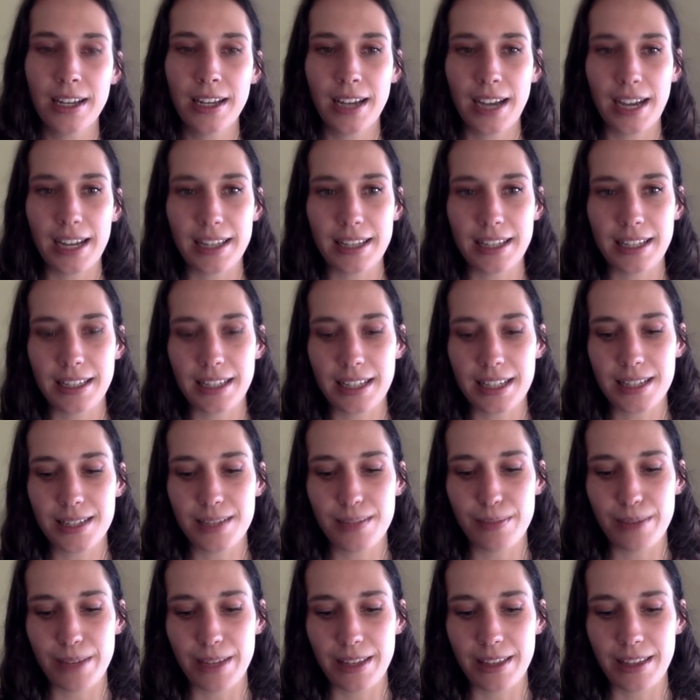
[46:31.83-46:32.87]
I think that's a
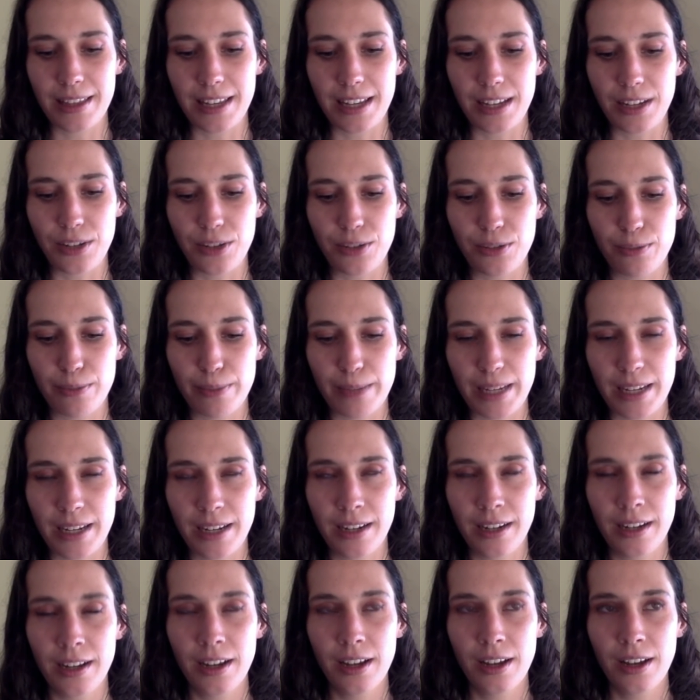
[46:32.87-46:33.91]
big thing. You've
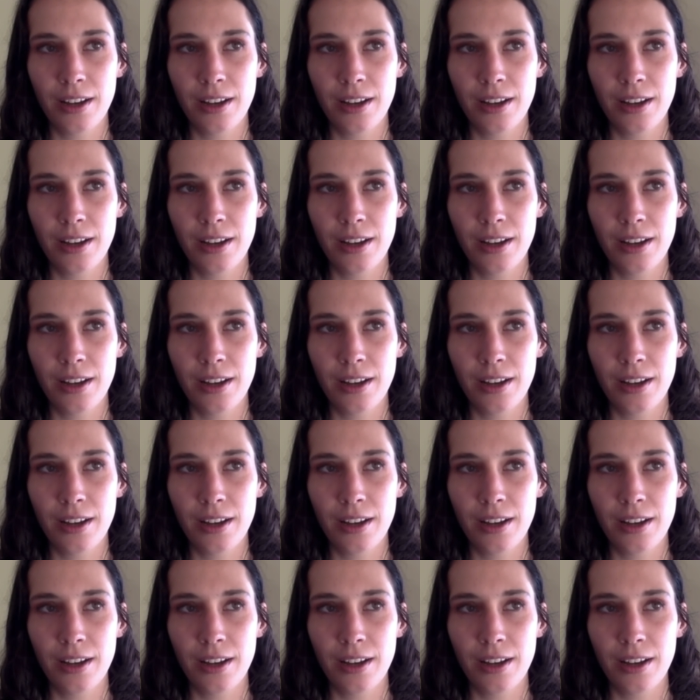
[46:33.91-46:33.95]
been